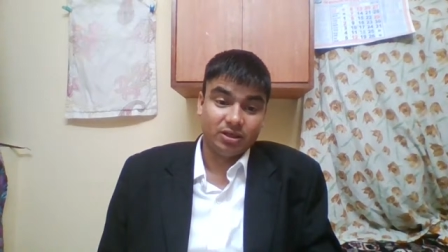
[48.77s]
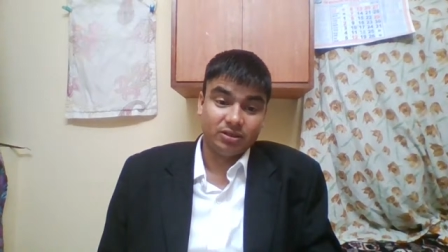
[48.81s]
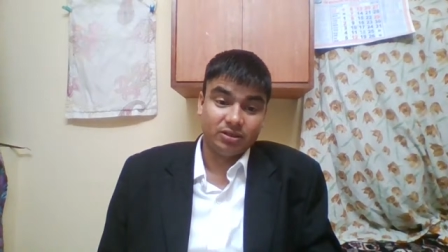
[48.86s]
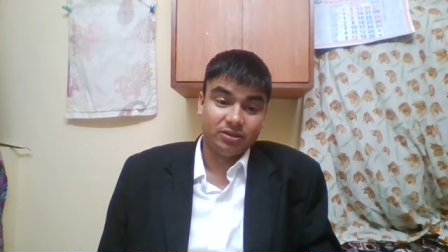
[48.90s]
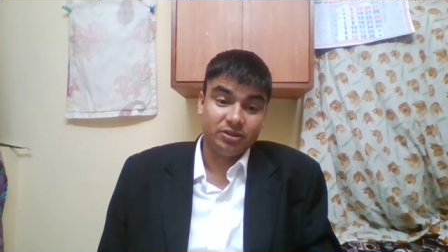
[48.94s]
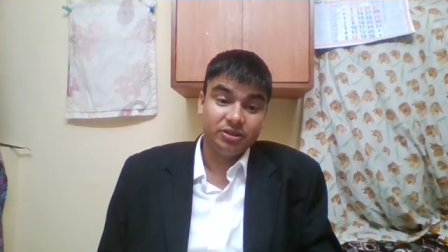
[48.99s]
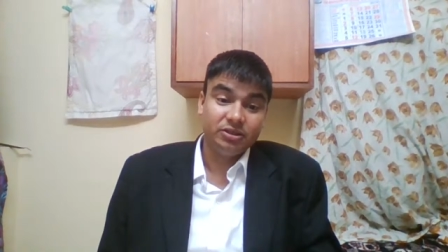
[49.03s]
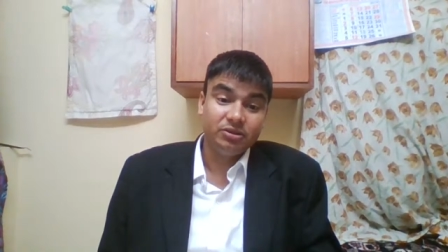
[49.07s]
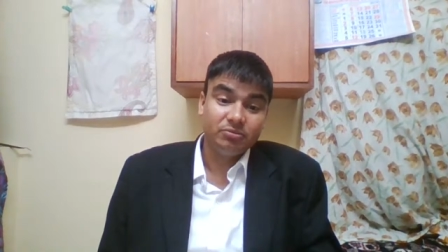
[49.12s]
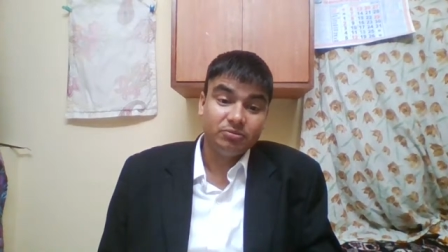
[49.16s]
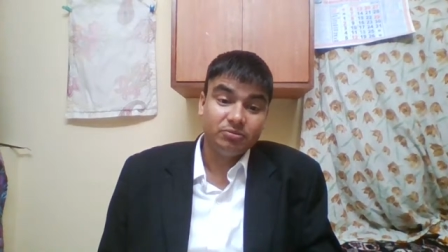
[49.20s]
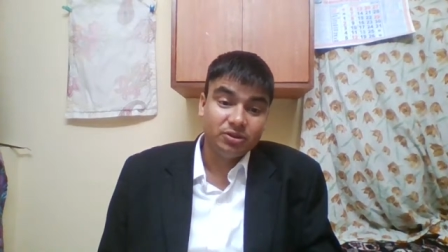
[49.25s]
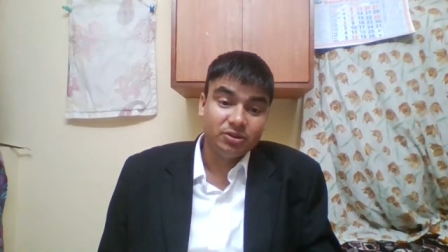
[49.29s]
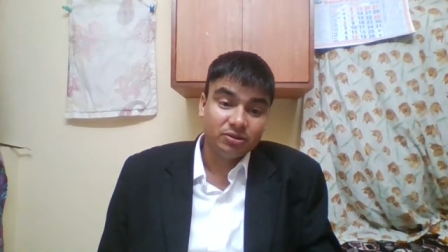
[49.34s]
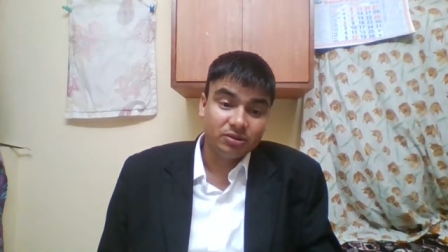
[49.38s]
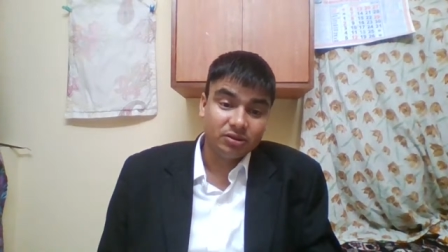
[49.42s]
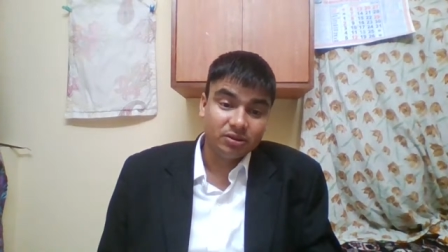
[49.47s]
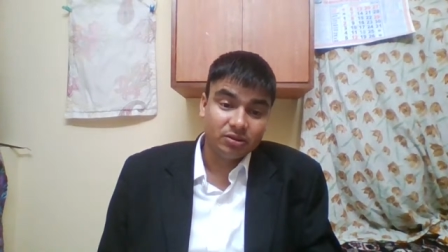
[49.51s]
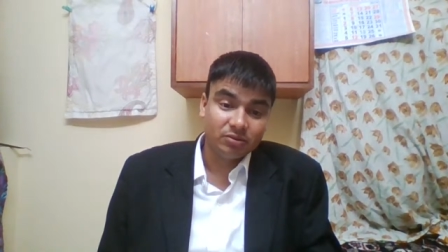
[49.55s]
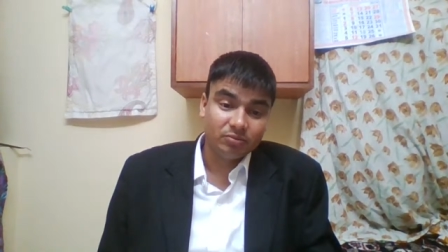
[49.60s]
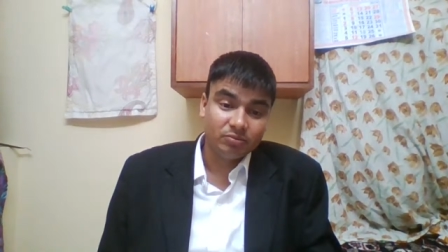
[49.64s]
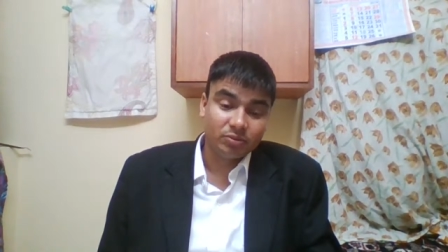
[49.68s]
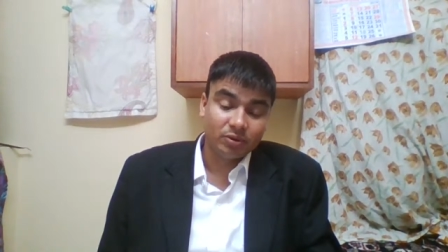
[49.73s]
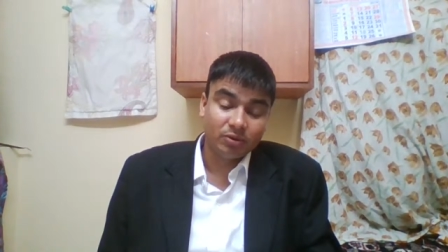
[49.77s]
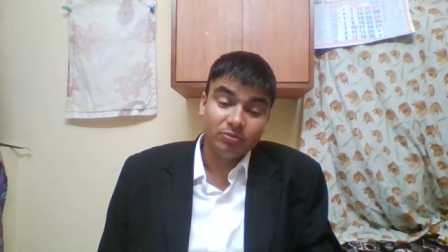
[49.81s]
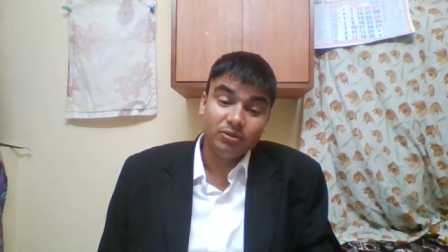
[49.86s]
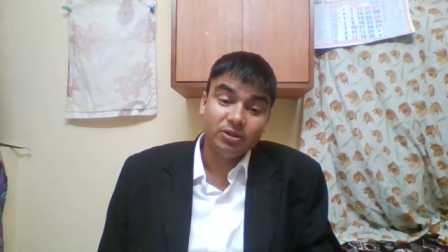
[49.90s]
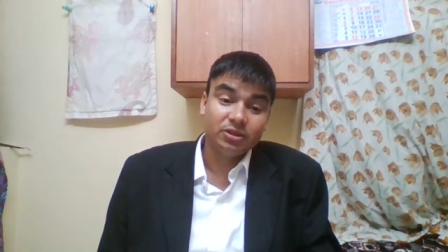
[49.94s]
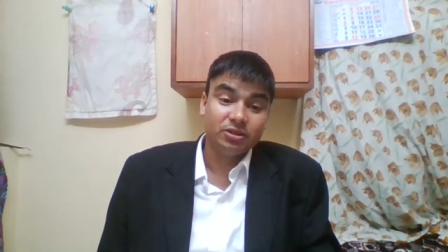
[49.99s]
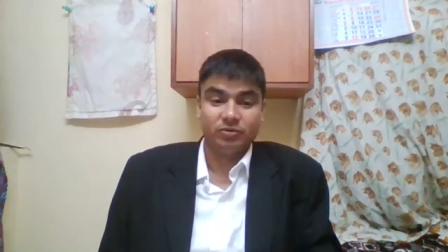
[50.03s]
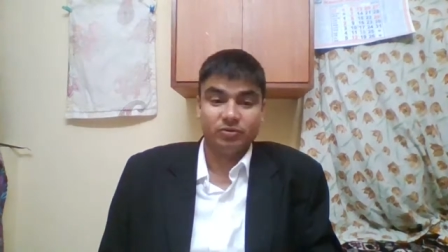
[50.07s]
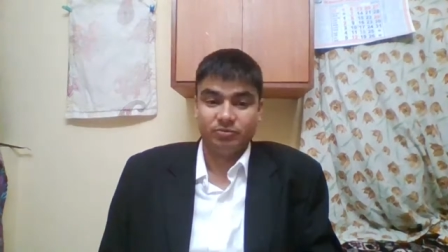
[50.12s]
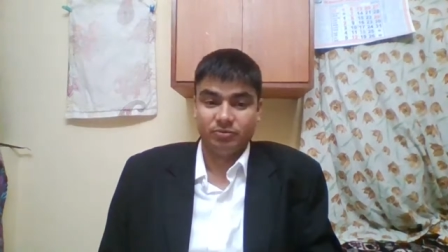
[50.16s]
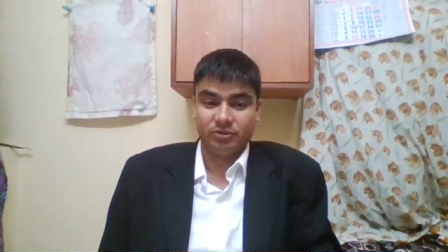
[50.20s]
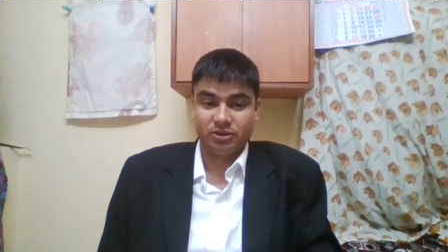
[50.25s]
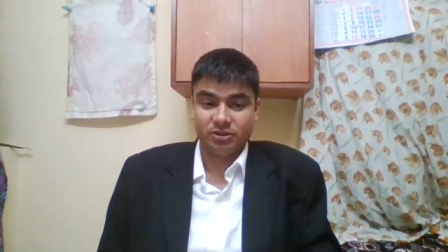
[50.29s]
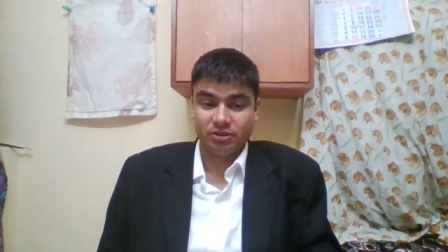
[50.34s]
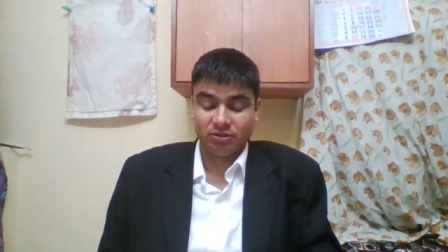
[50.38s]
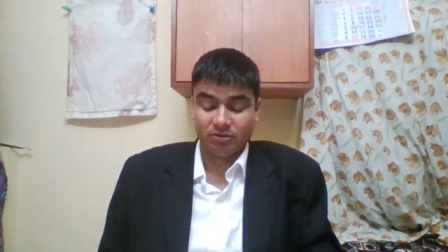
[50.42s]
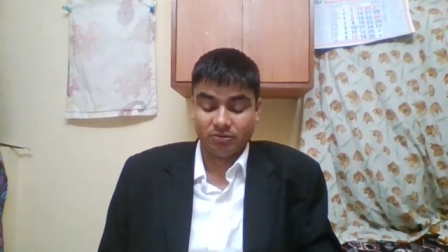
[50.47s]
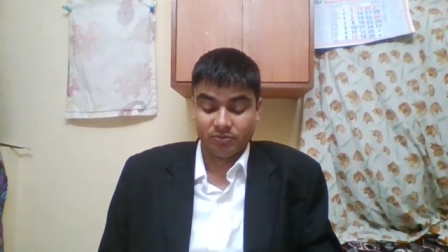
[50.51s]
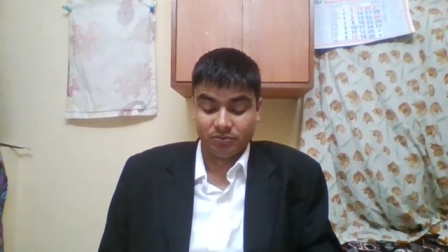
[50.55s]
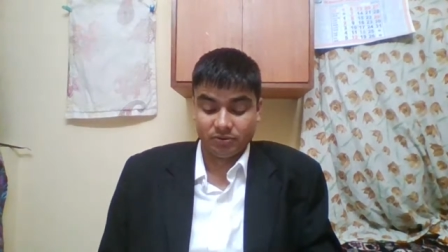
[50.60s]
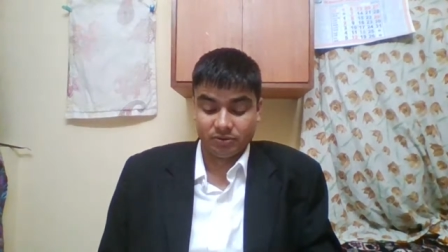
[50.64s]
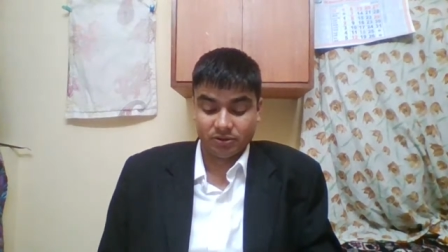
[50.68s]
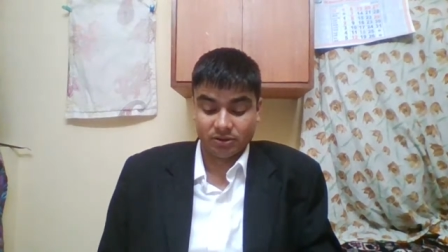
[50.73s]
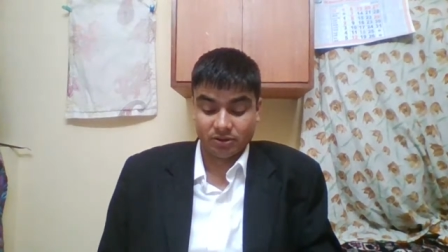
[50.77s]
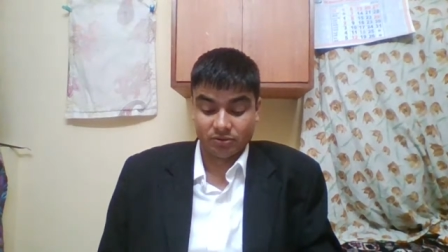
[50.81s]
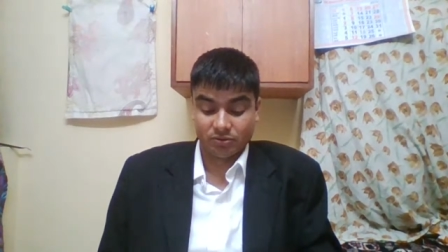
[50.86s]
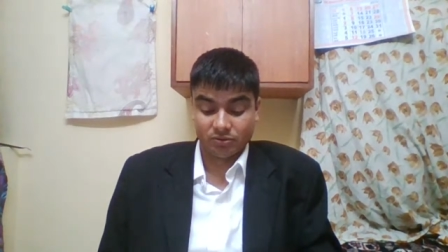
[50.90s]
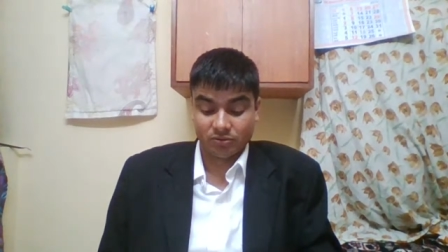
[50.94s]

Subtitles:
are deemed public information officers.